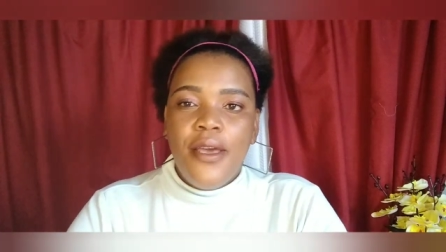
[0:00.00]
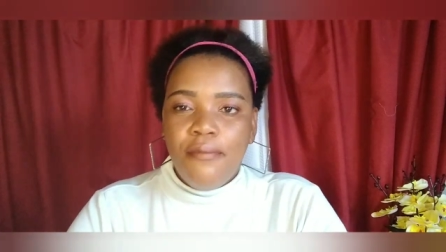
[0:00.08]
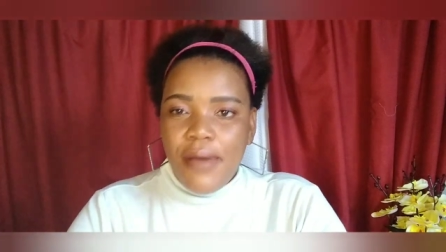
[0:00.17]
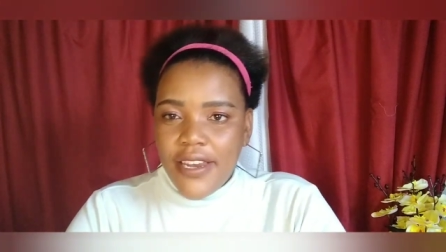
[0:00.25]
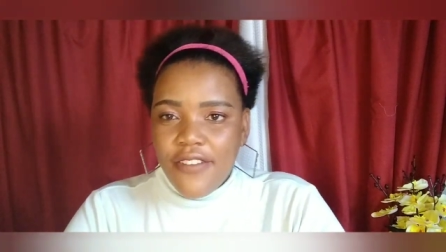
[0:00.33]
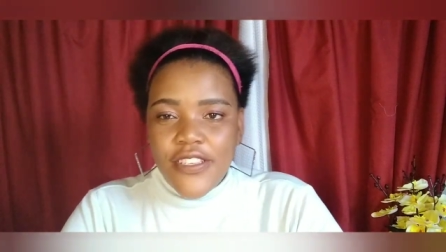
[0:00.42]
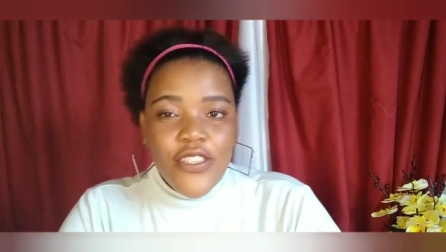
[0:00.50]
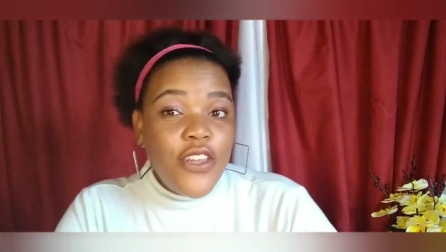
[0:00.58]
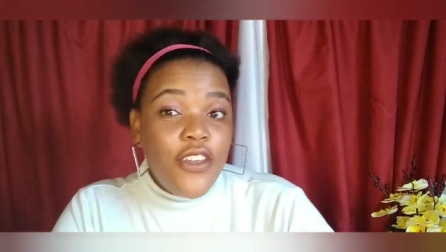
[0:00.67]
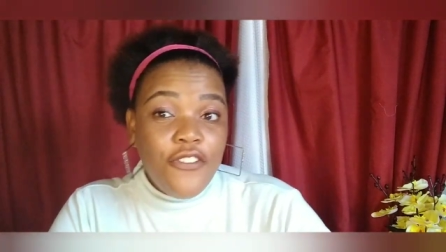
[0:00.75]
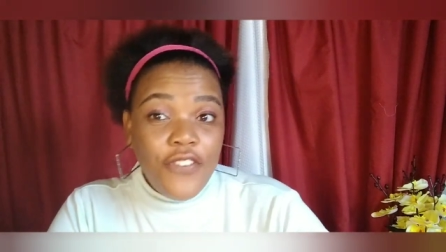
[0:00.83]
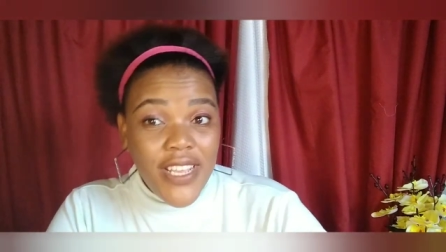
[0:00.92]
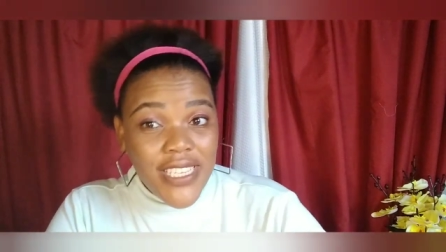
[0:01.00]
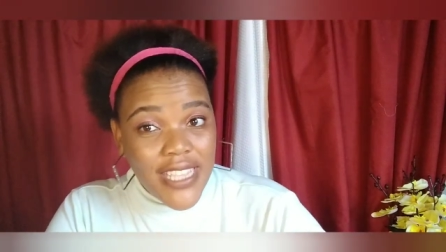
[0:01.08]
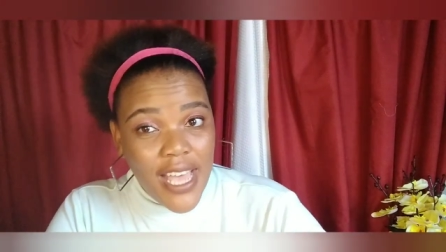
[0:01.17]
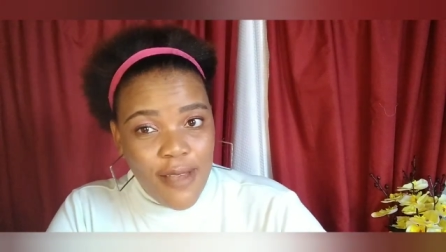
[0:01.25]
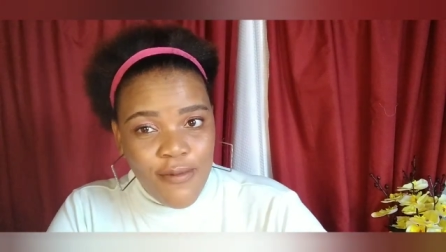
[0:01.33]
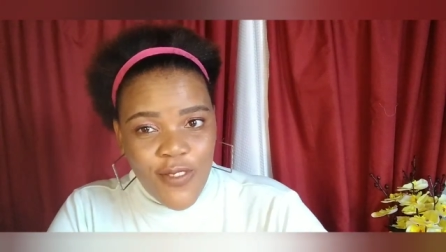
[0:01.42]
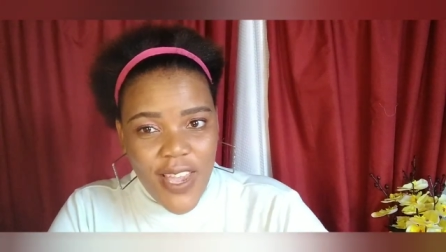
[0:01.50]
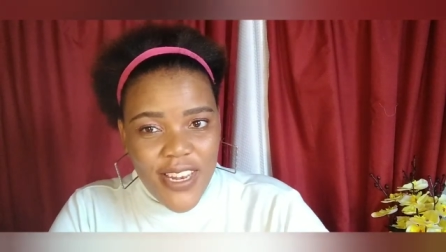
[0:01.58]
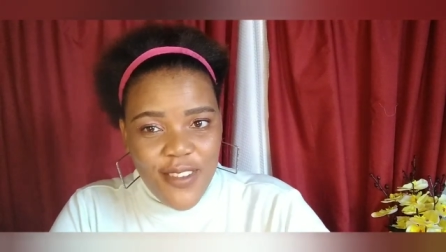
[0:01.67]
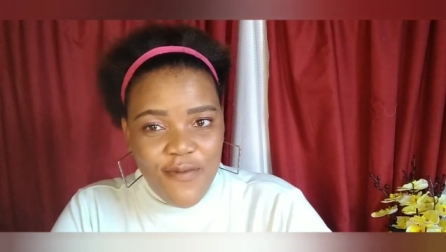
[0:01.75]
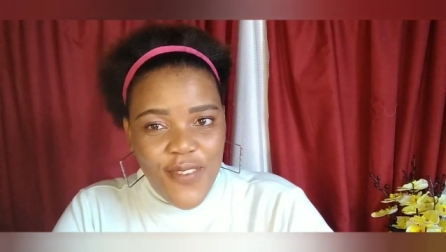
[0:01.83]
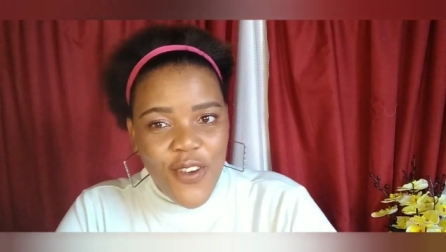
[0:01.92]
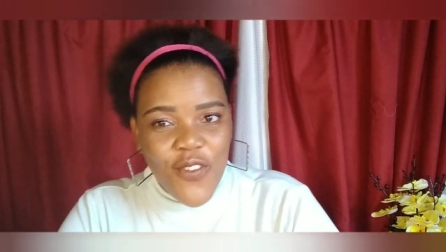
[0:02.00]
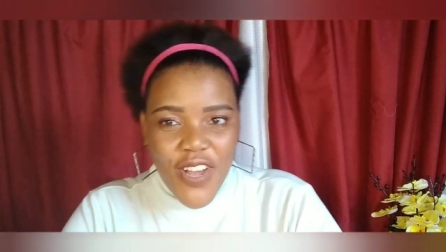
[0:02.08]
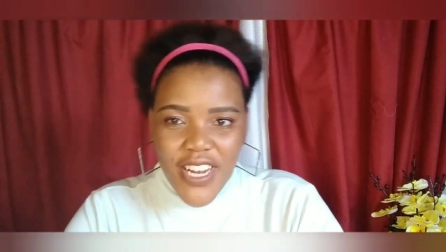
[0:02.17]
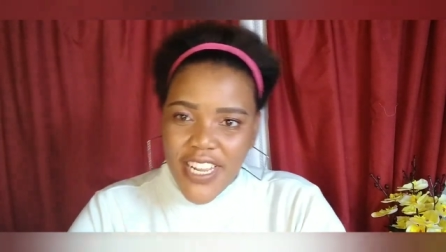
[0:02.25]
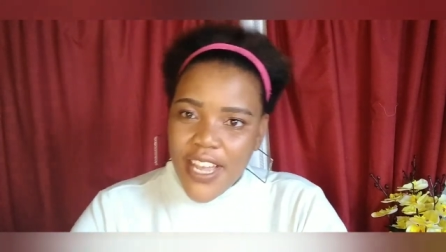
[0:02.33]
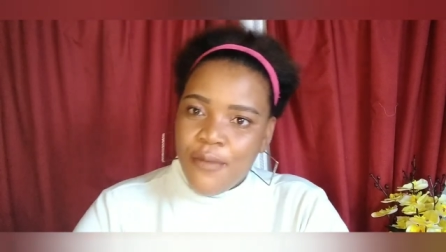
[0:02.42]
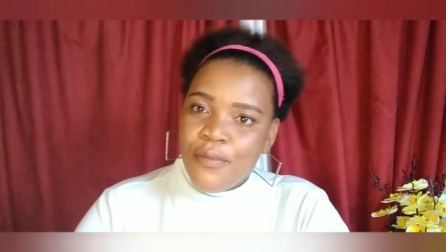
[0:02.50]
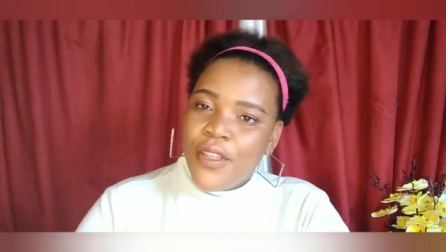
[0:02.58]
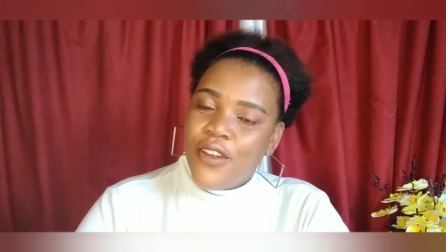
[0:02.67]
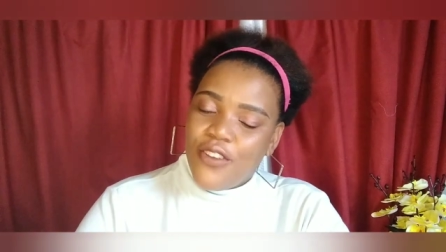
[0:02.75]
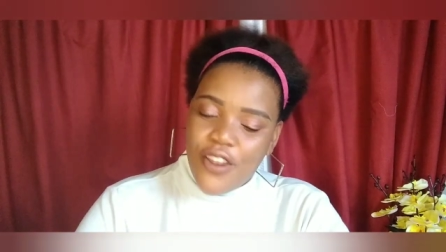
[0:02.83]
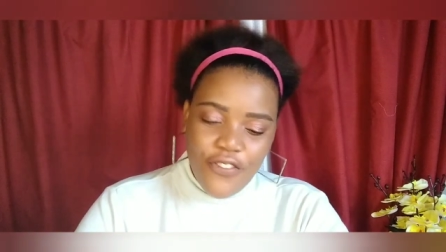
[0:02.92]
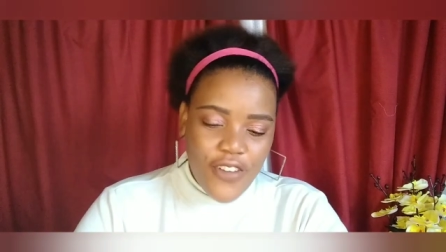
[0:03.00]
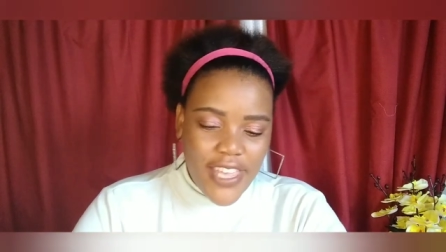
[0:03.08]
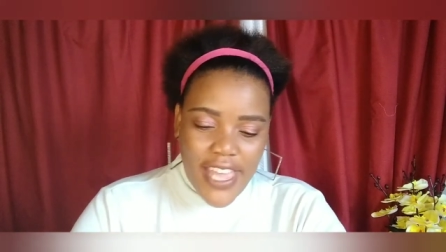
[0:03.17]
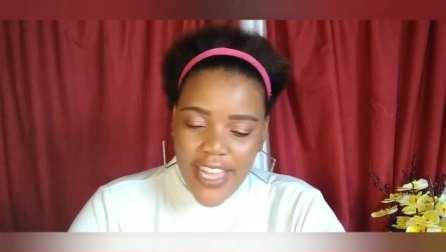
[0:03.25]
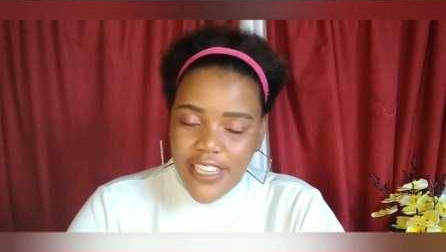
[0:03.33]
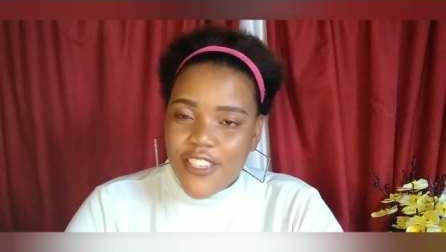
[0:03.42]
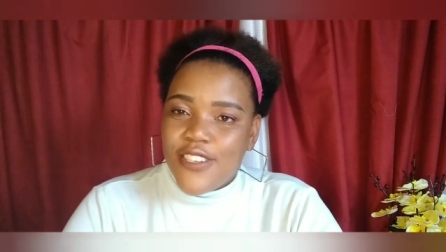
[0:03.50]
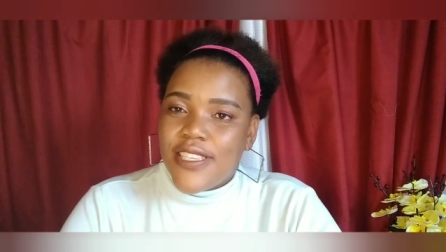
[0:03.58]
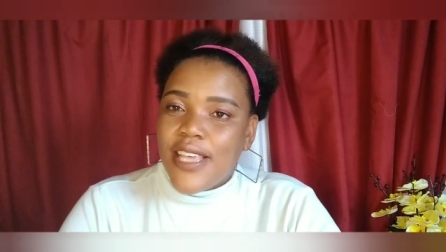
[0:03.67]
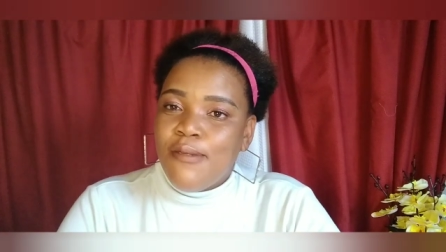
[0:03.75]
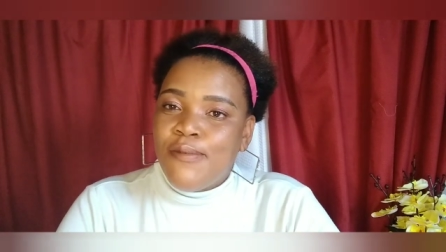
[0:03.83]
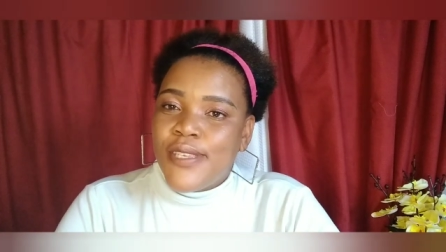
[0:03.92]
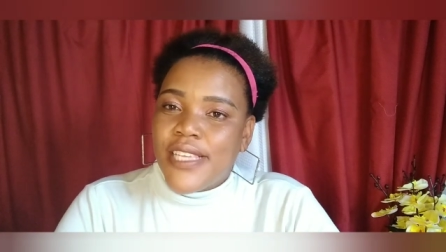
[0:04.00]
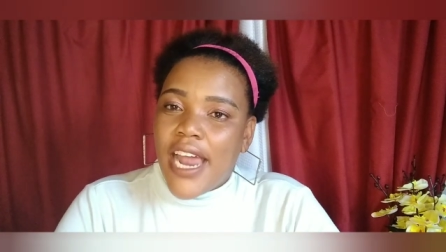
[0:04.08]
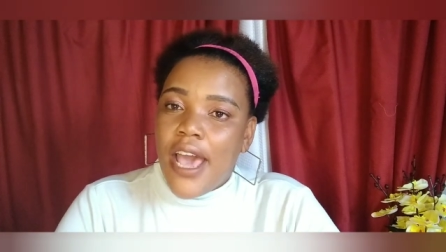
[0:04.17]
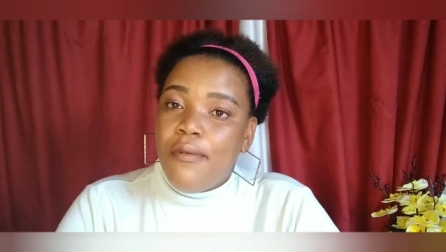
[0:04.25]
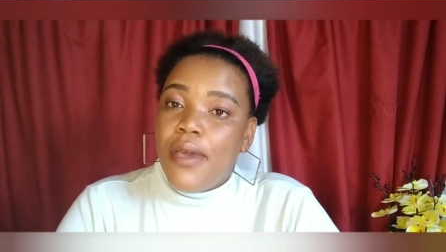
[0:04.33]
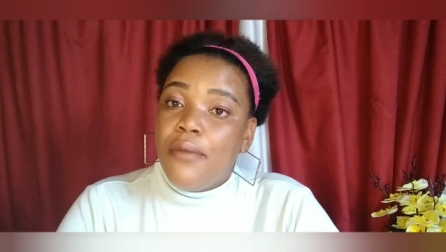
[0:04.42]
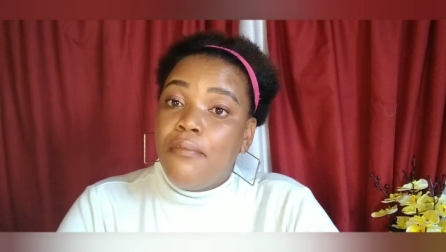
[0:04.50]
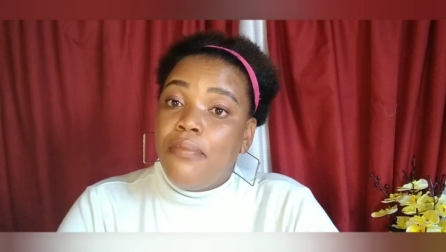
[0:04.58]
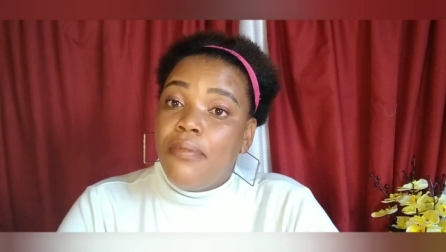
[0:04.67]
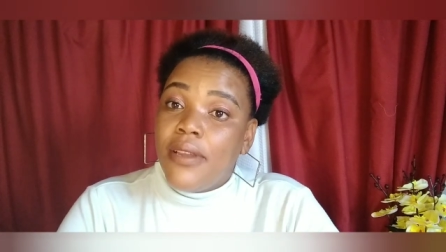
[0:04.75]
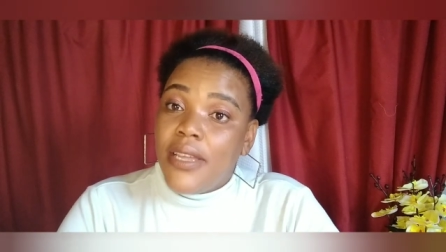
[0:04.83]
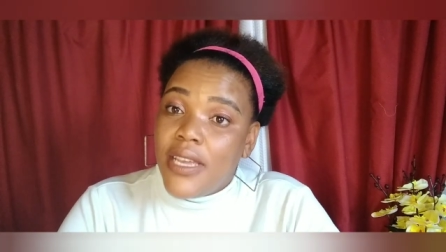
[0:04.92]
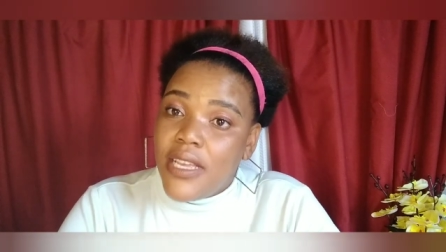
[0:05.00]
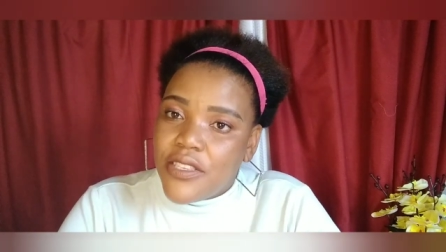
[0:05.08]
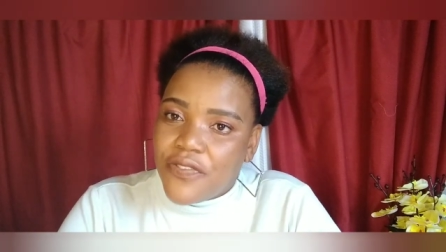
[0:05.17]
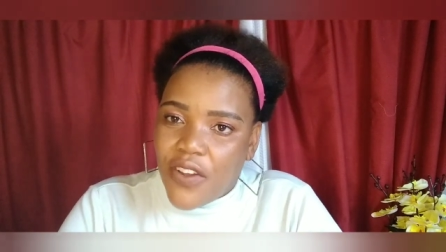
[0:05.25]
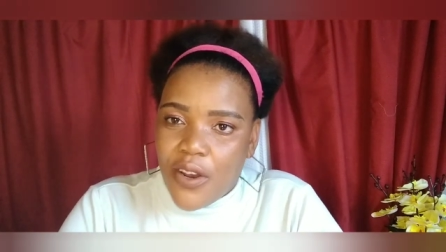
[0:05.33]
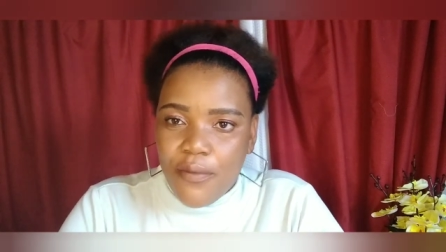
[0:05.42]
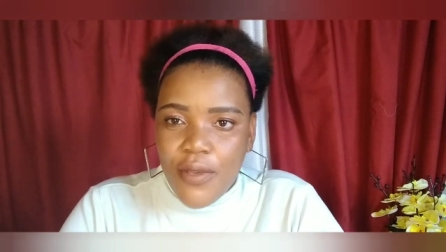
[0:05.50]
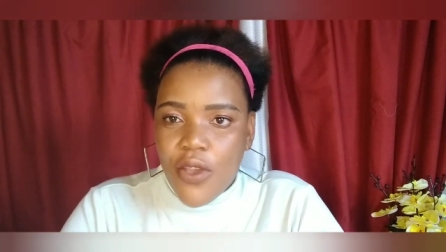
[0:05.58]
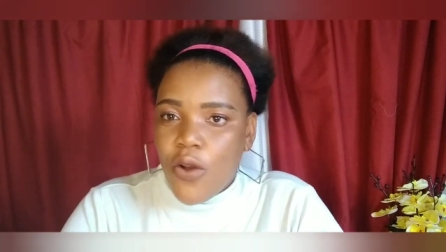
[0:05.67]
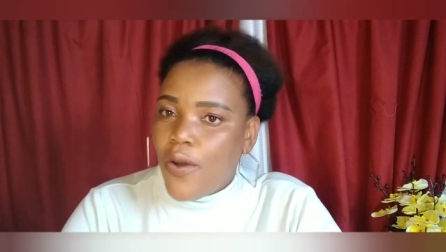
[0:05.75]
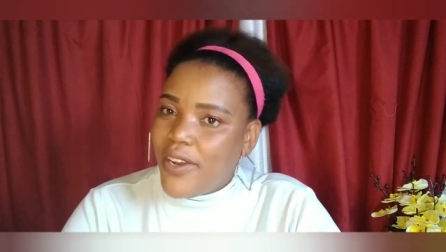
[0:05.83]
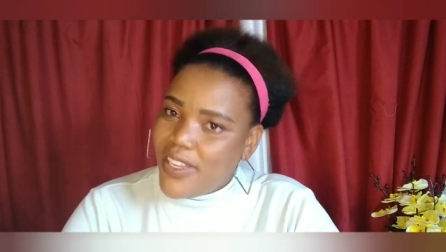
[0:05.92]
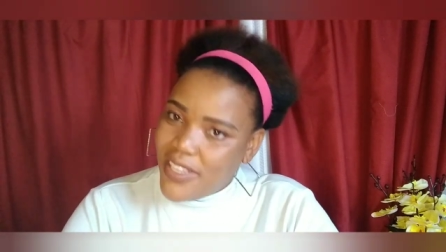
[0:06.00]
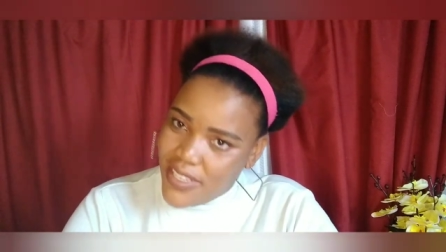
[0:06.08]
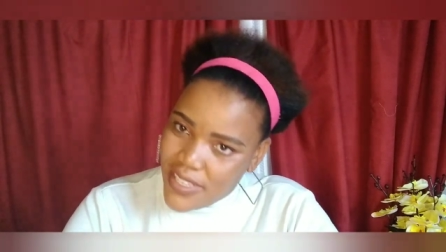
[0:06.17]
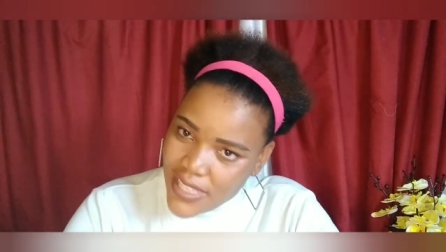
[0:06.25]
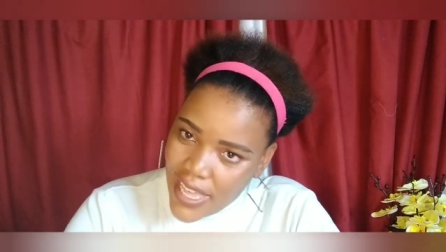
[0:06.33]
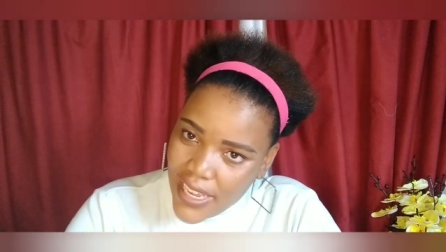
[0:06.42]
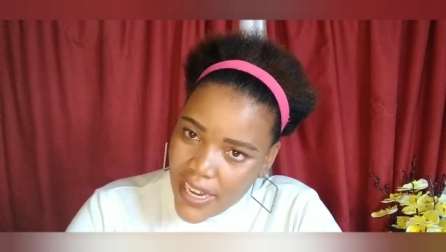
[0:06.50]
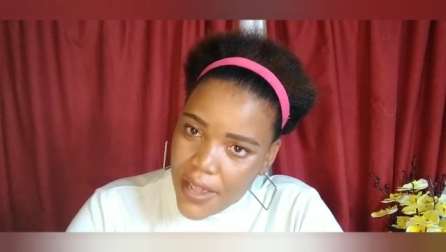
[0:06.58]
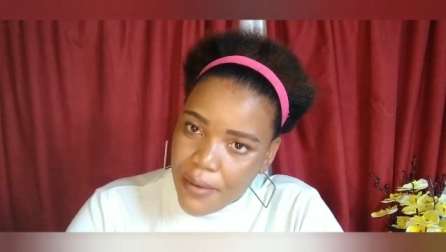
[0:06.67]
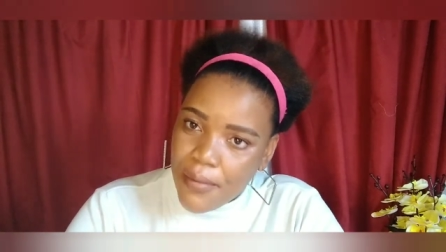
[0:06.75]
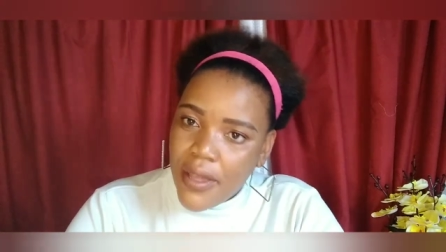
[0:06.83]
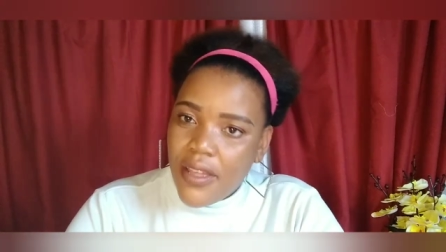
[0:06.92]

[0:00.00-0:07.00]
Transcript: But if it's not your first time joining me, welcome. Don't forget to subscribe and please follow me on Instagram.